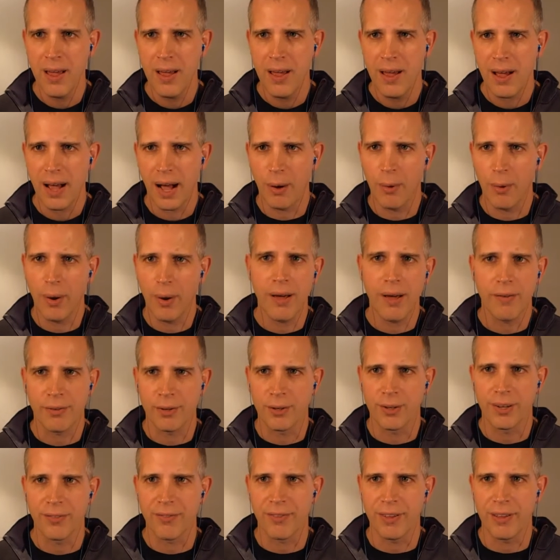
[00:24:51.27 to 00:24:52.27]
However,
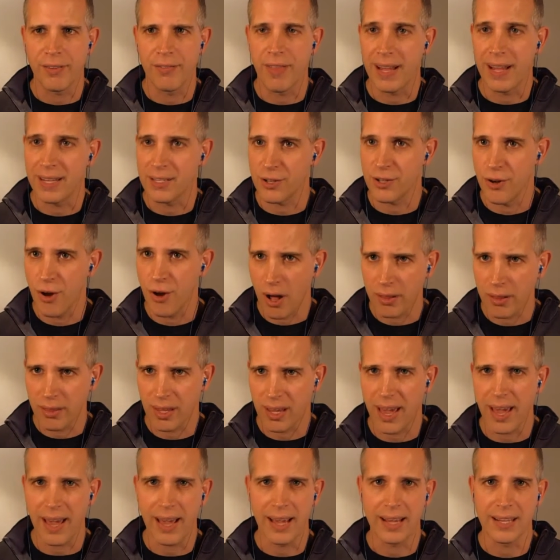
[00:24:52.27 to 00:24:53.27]
if, if that's not the
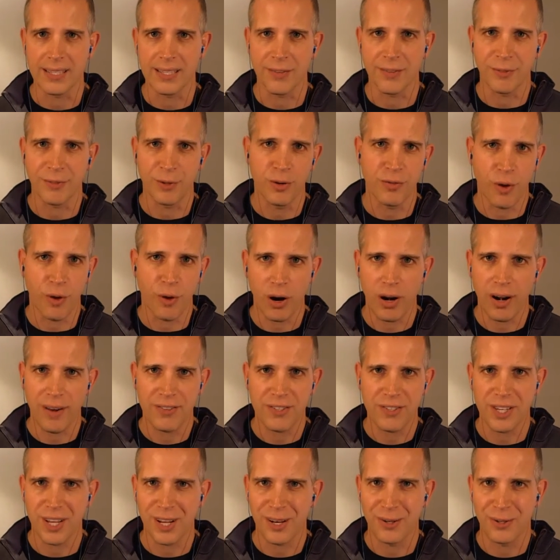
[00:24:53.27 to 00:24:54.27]
case, if you have RF
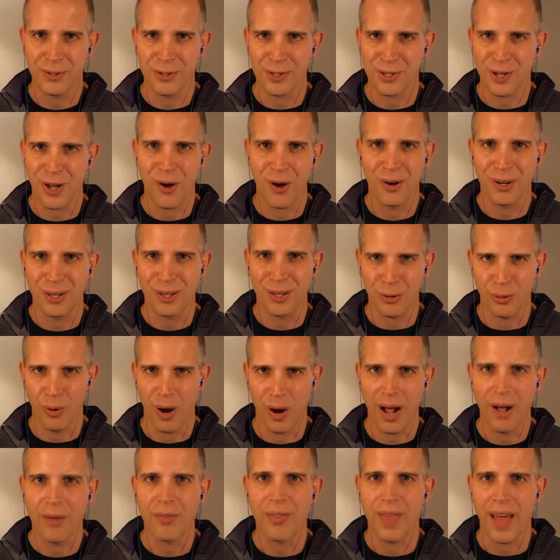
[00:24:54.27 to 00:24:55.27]
signals going
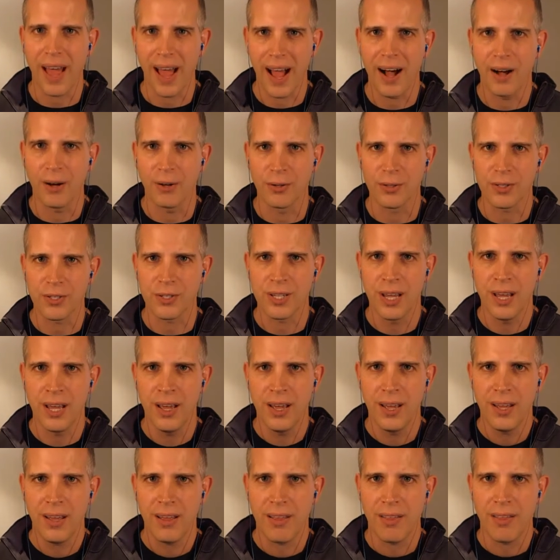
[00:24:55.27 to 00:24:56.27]
throughout the house,
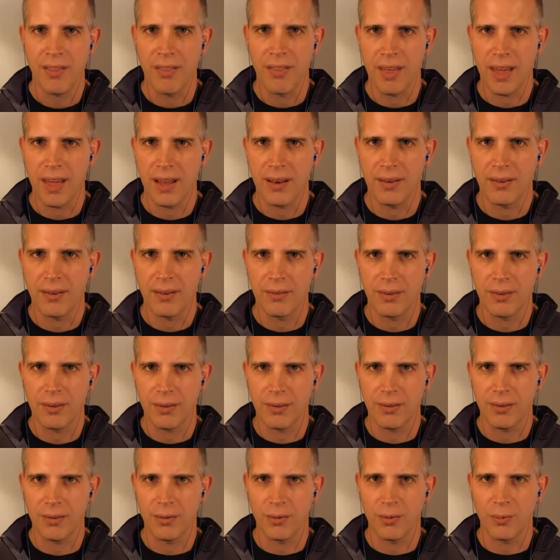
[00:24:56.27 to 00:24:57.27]
then
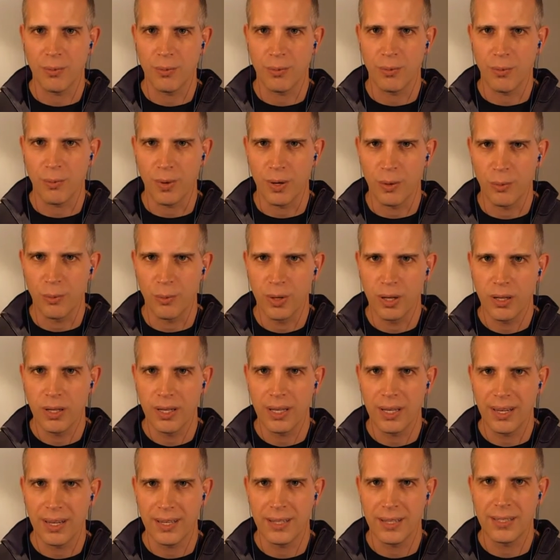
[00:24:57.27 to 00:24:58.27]
we really
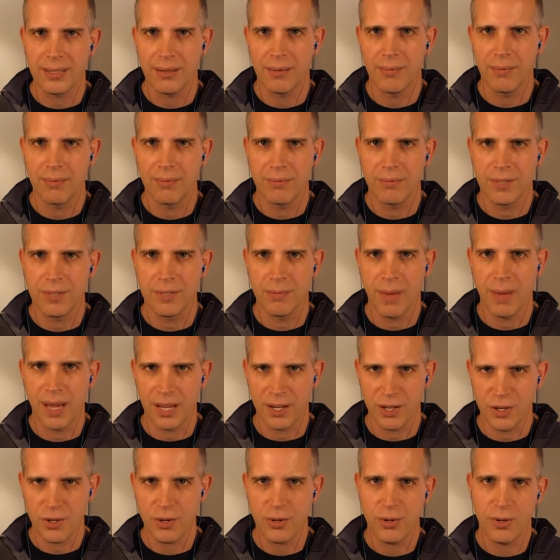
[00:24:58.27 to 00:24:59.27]
need to, to make
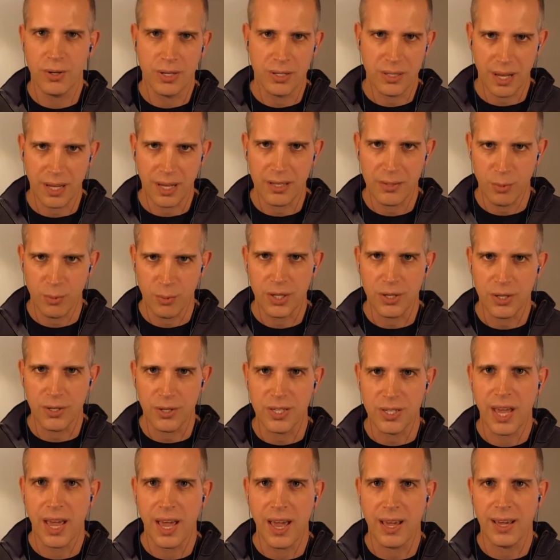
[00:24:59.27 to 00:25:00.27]
sure, as, as what you're
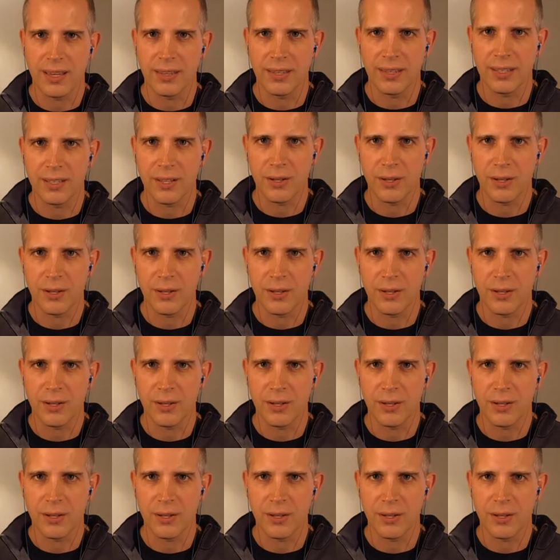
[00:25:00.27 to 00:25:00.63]
saying, that